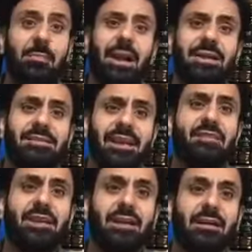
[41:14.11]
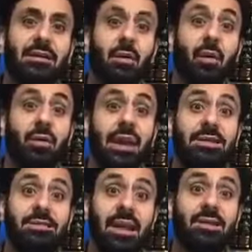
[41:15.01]
bacteria on a
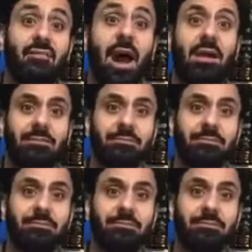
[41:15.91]
dead rat?